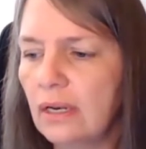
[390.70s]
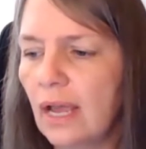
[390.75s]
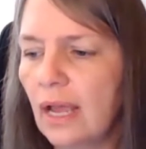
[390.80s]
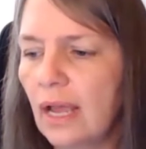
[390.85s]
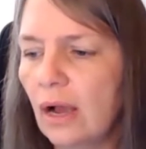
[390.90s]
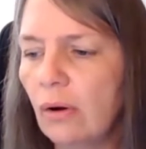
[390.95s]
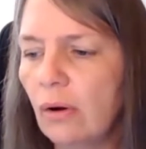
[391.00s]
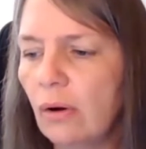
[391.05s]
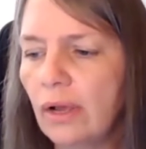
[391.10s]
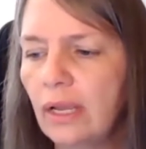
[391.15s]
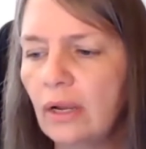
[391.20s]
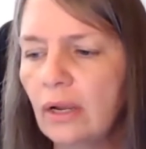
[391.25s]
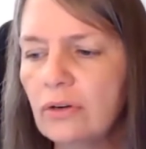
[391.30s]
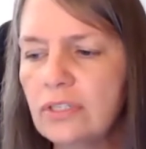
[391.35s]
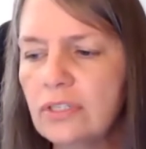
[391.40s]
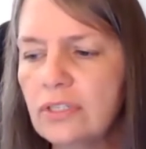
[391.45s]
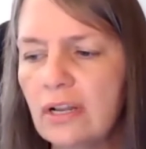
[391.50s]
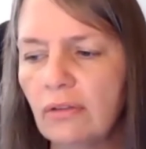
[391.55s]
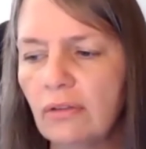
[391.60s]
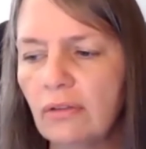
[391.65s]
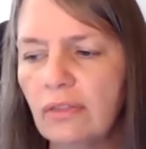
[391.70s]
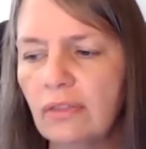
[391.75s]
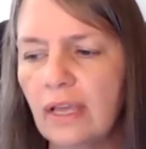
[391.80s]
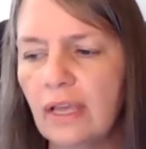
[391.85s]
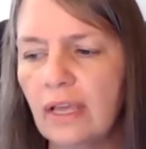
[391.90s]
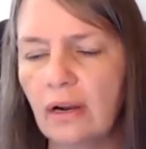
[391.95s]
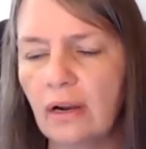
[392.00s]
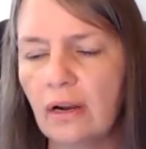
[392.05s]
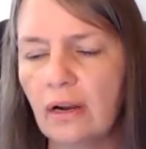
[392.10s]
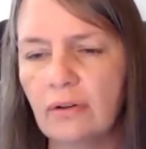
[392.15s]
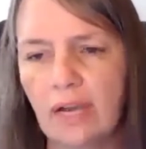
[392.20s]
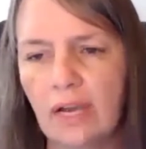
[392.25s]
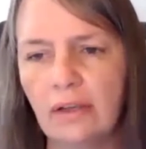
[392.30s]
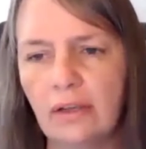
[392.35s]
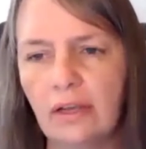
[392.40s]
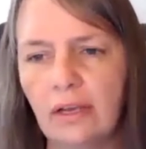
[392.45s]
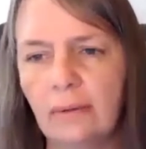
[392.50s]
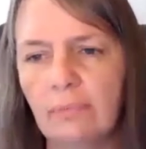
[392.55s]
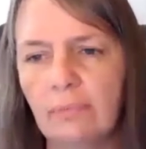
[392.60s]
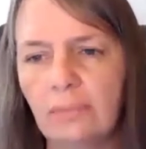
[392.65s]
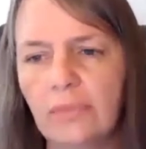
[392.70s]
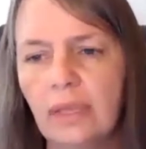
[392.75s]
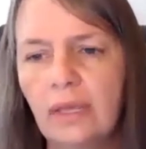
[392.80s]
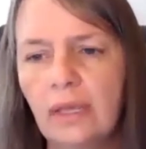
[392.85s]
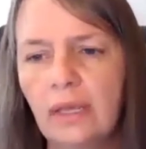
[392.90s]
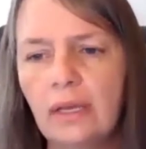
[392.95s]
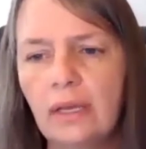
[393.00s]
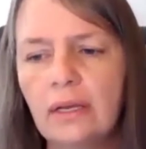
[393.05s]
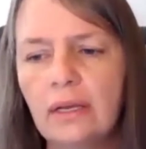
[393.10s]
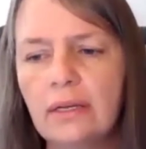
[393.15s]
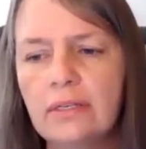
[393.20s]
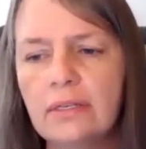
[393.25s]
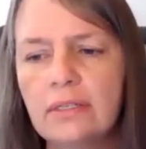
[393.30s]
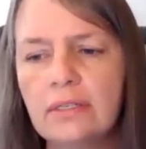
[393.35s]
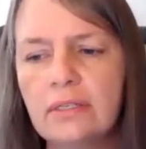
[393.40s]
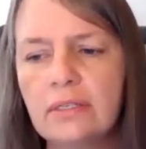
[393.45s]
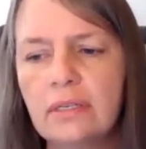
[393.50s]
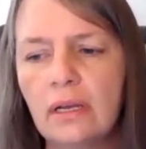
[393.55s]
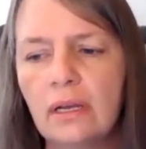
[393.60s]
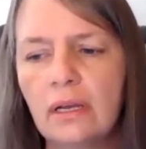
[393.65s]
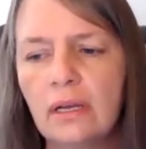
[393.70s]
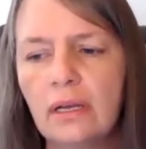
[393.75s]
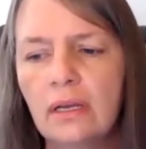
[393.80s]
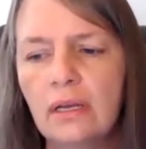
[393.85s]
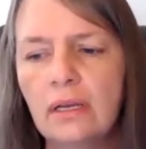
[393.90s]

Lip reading: Now, here's another thing that I'll tell you is